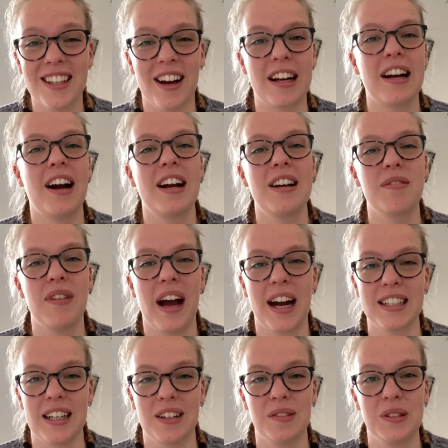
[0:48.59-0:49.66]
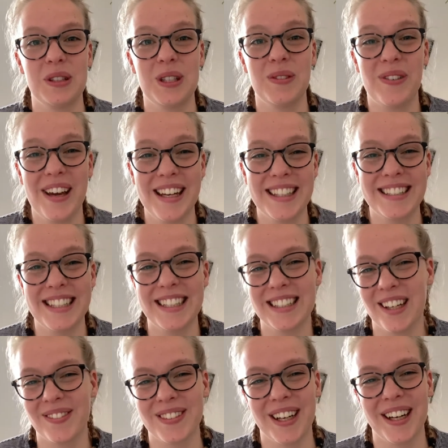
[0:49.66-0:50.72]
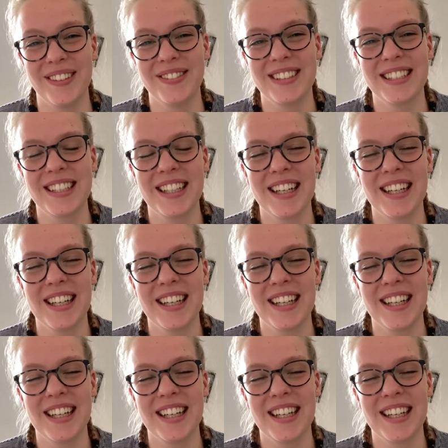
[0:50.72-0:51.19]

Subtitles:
I kind of act out of stupidity sometimes.